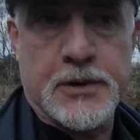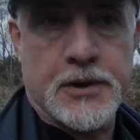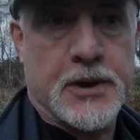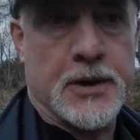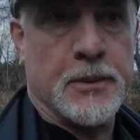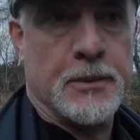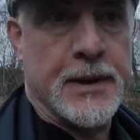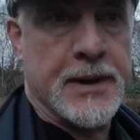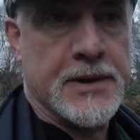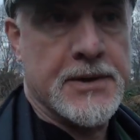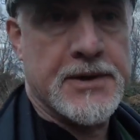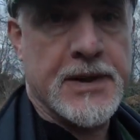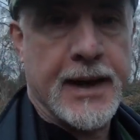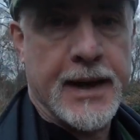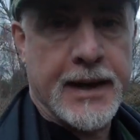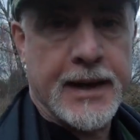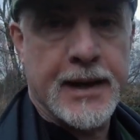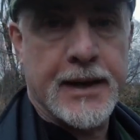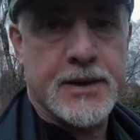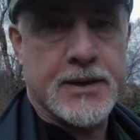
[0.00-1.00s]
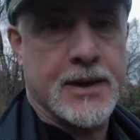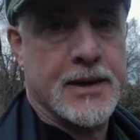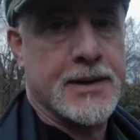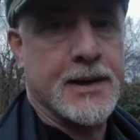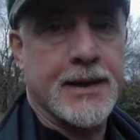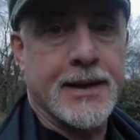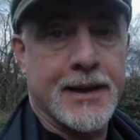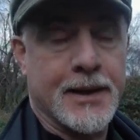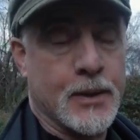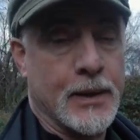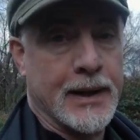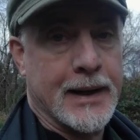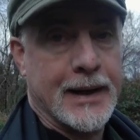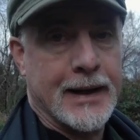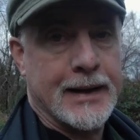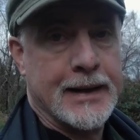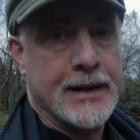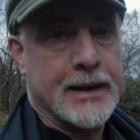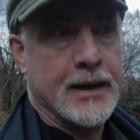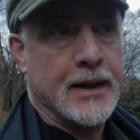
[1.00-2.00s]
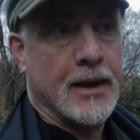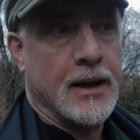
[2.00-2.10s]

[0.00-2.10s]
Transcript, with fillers: do the bees take it? Do they take it quickly?